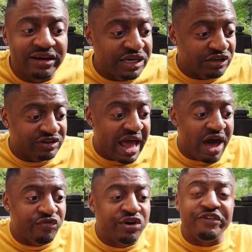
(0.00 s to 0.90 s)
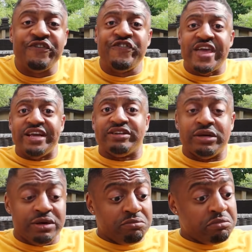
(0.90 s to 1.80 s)
He doesn't have good feet.
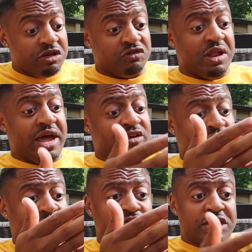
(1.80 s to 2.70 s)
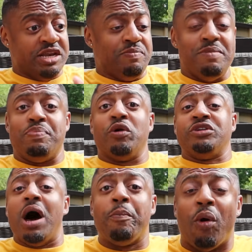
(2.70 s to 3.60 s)
His legs need to be
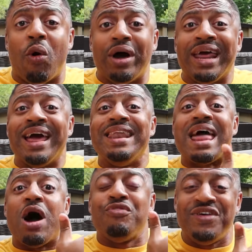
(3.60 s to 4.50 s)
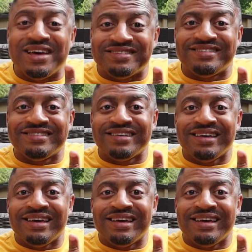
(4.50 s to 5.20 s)
built up on. Now this.